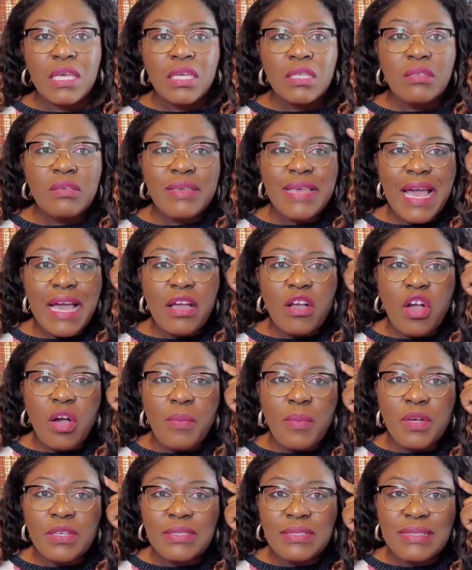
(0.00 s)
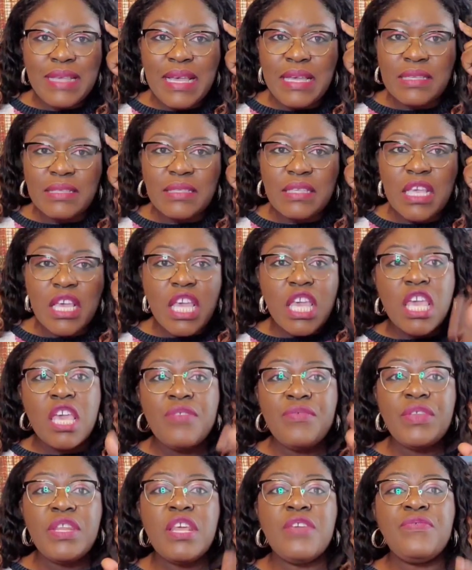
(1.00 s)
You got common sense.
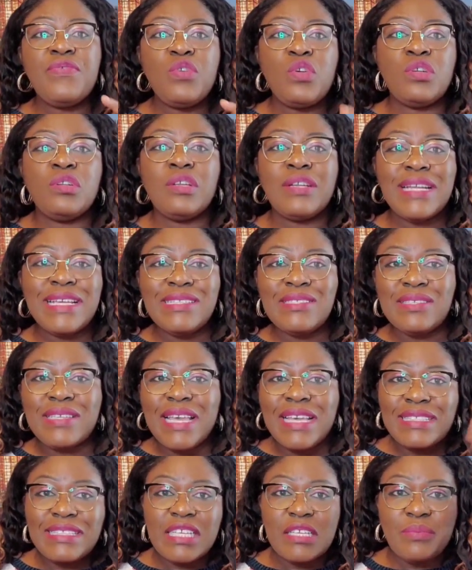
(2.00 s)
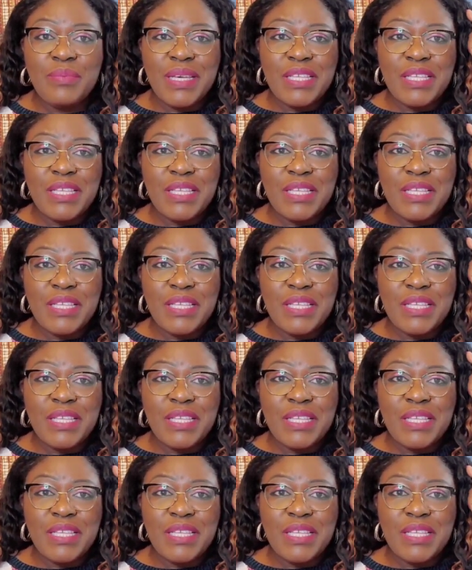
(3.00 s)
Even if you're not educated,